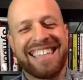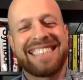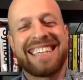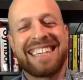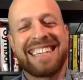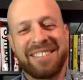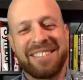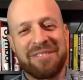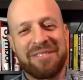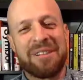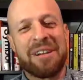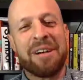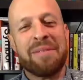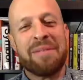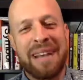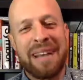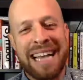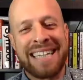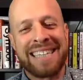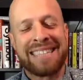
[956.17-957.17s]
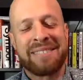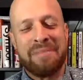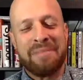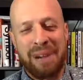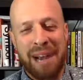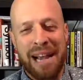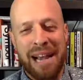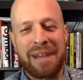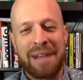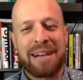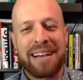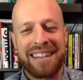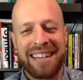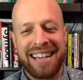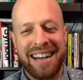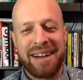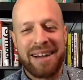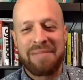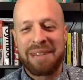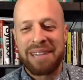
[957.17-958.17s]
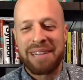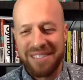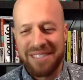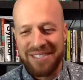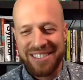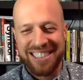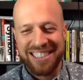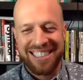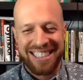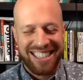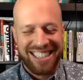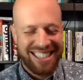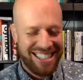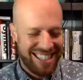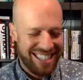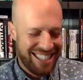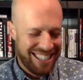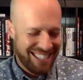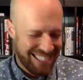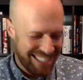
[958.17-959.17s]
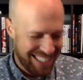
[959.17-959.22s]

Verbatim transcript: takes a real man to brag about Care Bears, for sure.